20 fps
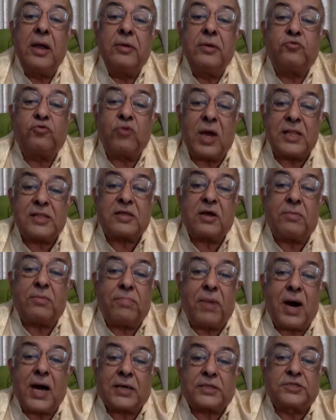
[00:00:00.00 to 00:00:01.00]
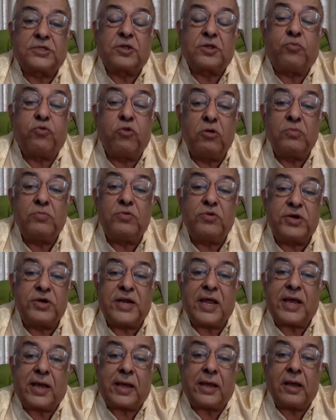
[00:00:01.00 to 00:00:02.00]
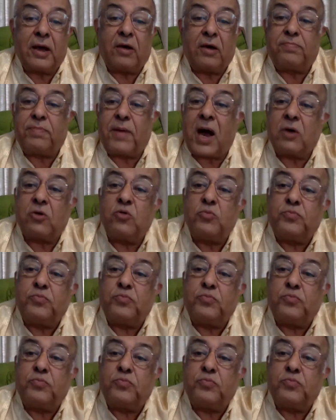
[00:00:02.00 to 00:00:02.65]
12th of March, the full moon day of Phagu